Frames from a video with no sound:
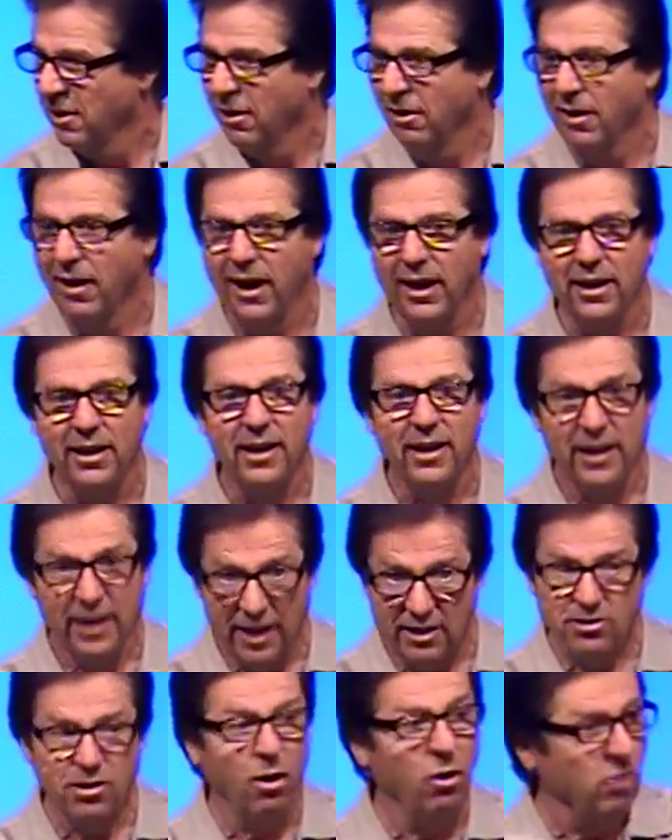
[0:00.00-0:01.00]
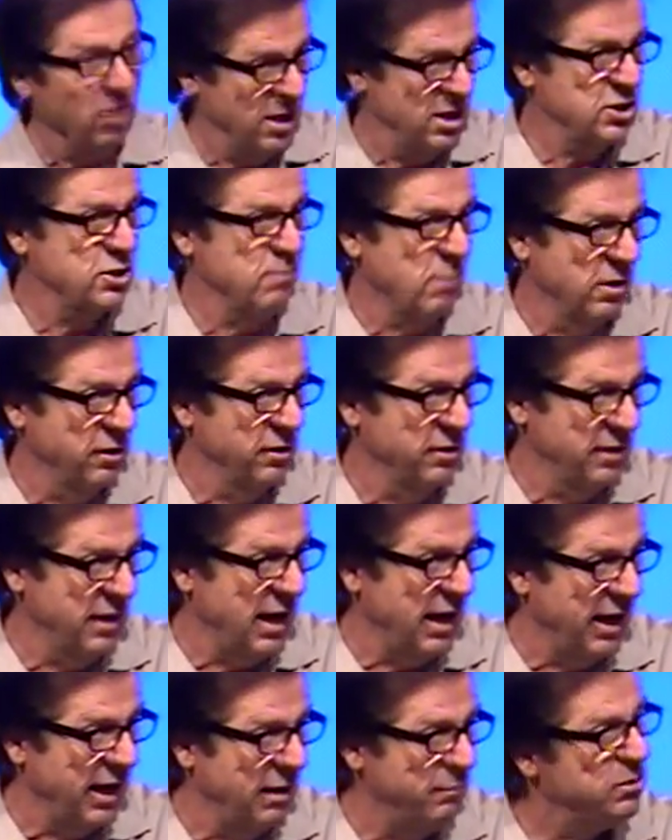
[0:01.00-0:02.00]
All right? He's a whole lot smarter than
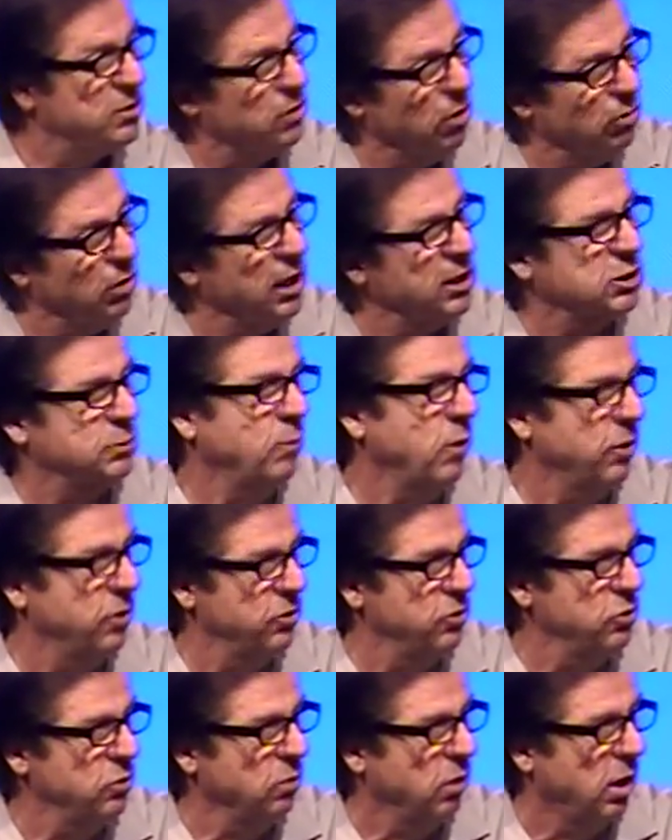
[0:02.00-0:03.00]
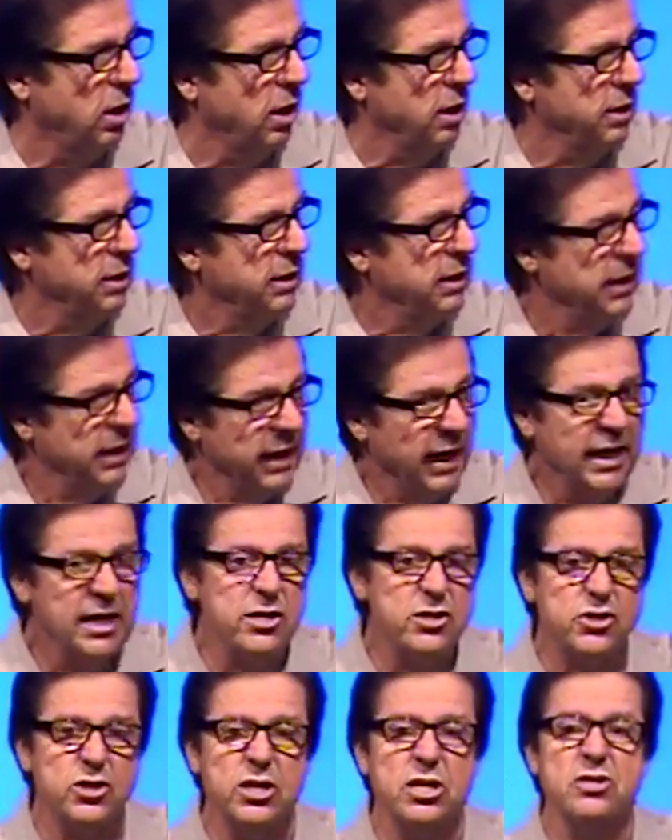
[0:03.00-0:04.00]
I am. He's a whole lot smarter than you are.
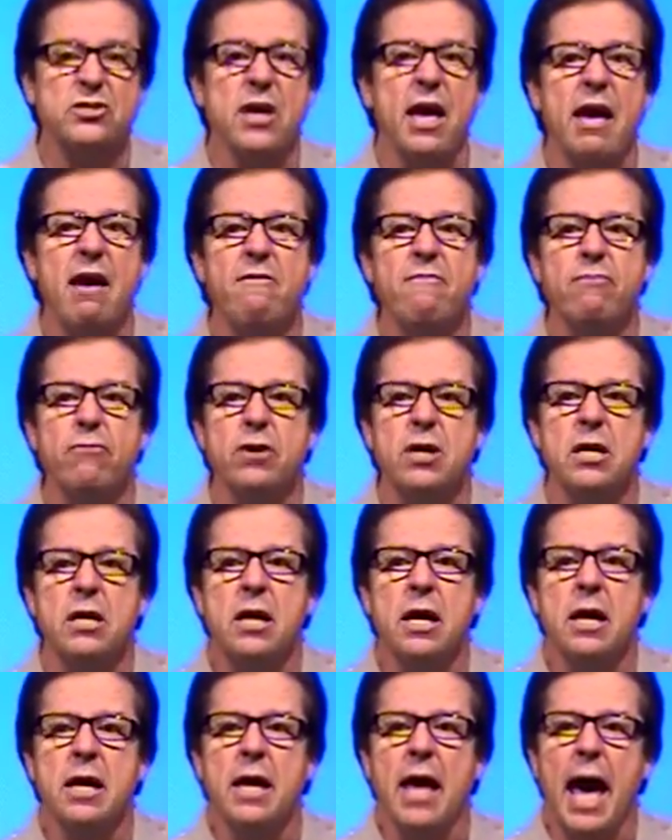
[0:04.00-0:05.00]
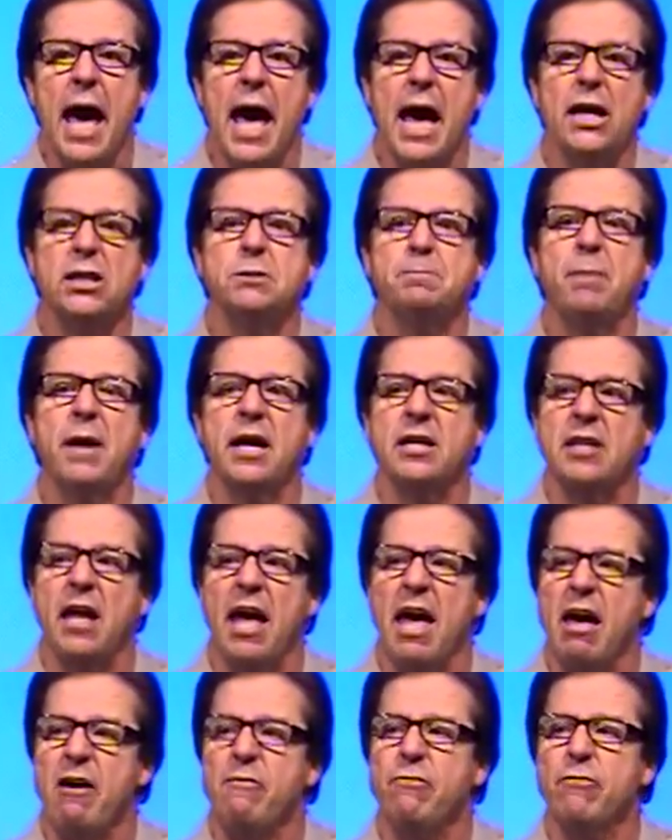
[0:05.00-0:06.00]
He sees every aspect,
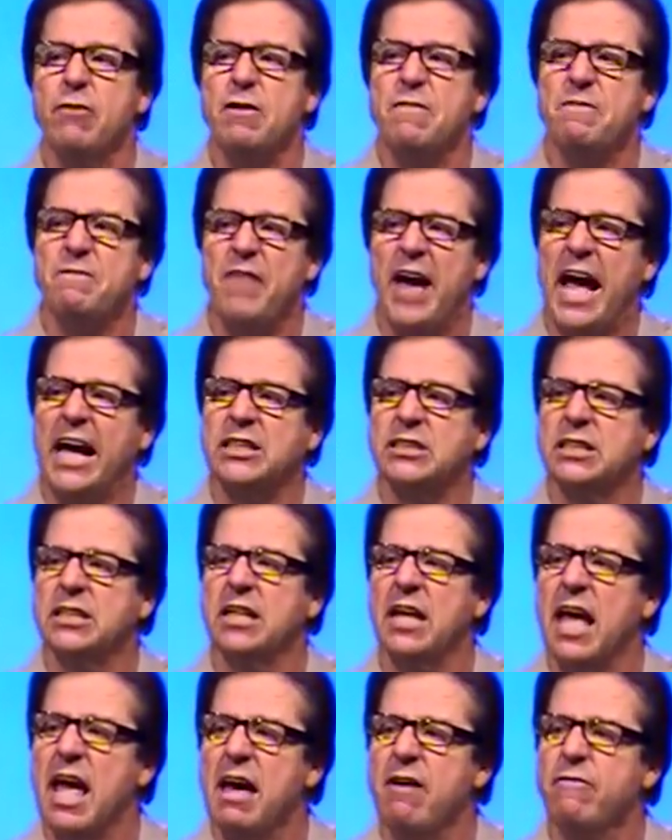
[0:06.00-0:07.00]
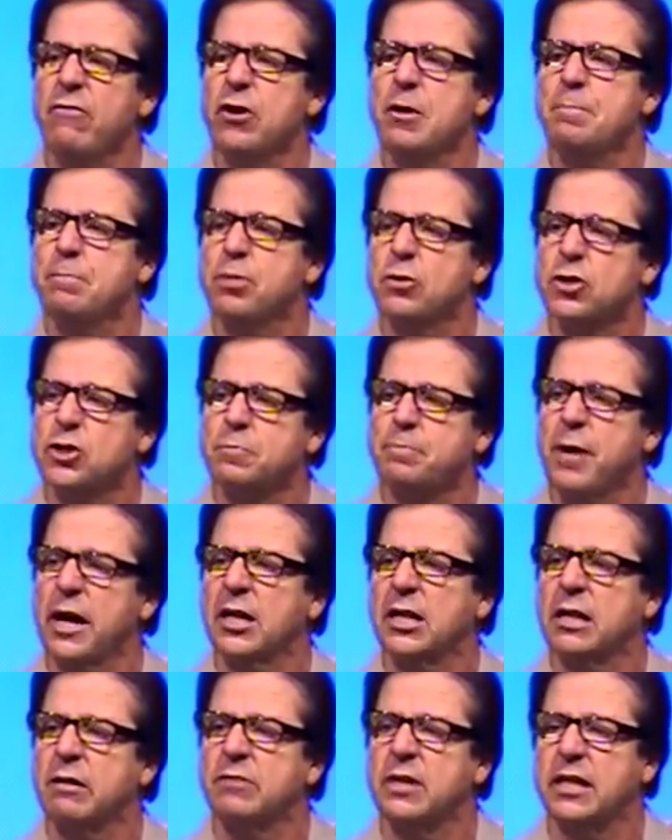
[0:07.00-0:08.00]
every facet, every
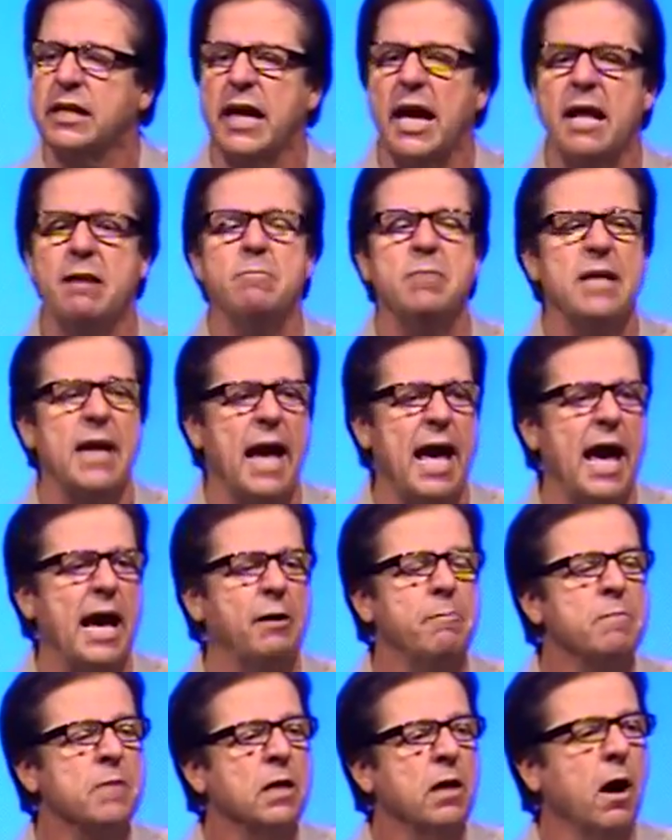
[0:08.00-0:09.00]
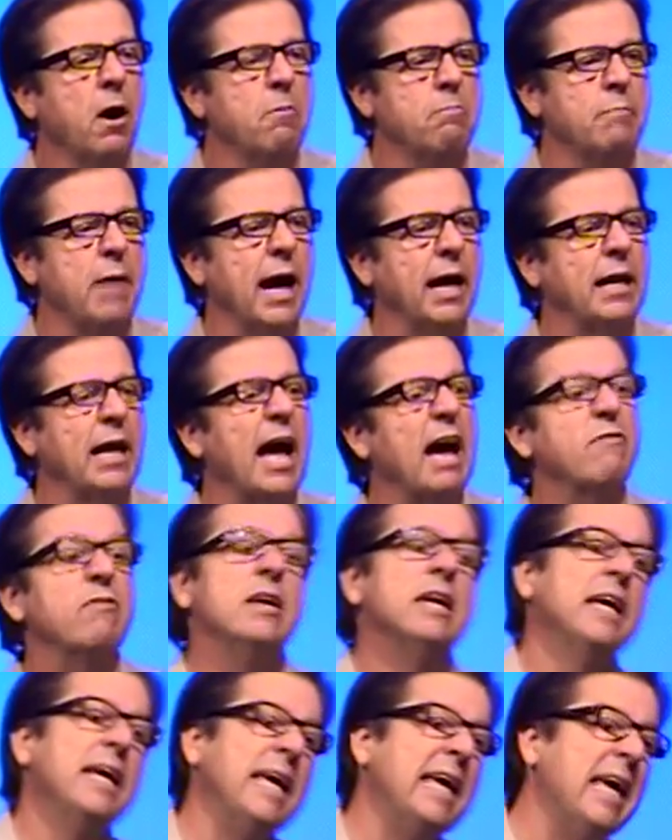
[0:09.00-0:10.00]
perspective that can be had on my life.
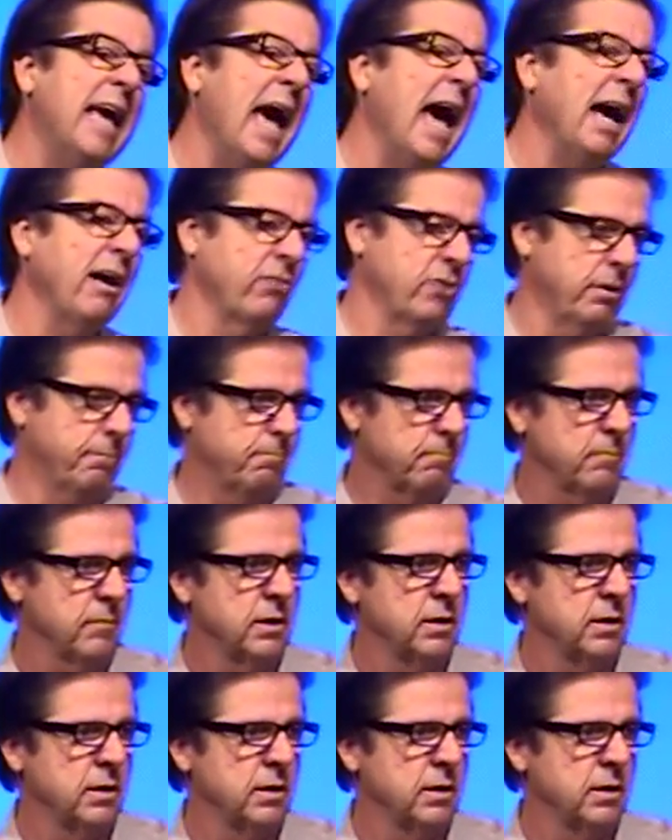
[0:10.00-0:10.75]
He has it.